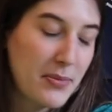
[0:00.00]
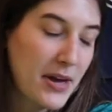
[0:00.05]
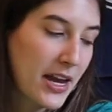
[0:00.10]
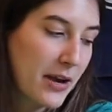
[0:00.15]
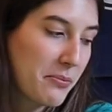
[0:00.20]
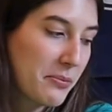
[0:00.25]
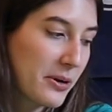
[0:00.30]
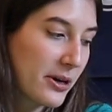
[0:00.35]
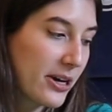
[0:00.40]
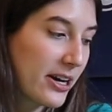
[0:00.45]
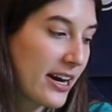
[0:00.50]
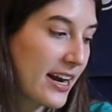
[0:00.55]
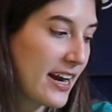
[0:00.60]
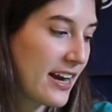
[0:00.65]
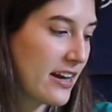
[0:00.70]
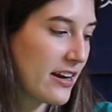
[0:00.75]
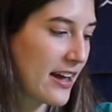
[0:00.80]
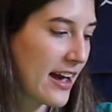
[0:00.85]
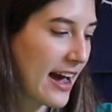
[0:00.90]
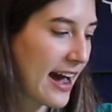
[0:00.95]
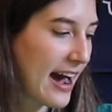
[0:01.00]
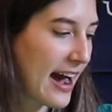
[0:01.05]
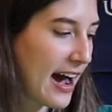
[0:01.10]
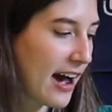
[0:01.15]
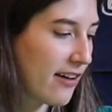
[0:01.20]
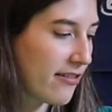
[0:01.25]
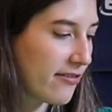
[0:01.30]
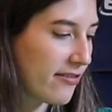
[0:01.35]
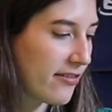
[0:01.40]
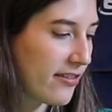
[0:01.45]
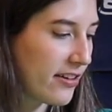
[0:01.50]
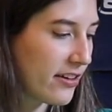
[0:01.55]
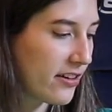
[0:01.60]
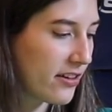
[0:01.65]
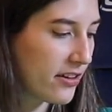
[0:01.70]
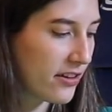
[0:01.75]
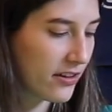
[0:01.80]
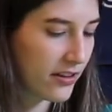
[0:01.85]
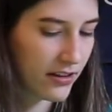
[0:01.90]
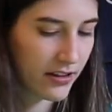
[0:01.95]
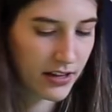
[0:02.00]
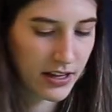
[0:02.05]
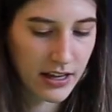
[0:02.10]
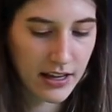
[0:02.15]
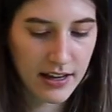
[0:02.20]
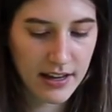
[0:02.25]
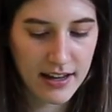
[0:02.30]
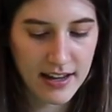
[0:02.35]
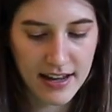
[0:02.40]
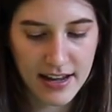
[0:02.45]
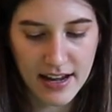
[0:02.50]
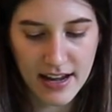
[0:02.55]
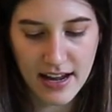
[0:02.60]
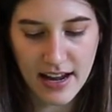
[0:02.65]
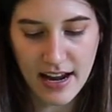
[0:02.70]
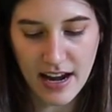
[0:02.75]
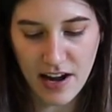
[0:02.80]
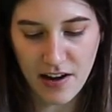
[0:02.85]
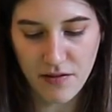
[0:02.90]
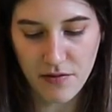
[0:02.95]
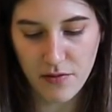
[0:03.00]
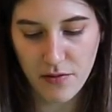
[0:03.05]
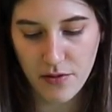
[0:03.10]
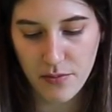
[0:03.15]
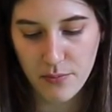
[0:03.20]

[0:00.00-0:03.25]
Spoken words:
paper in half and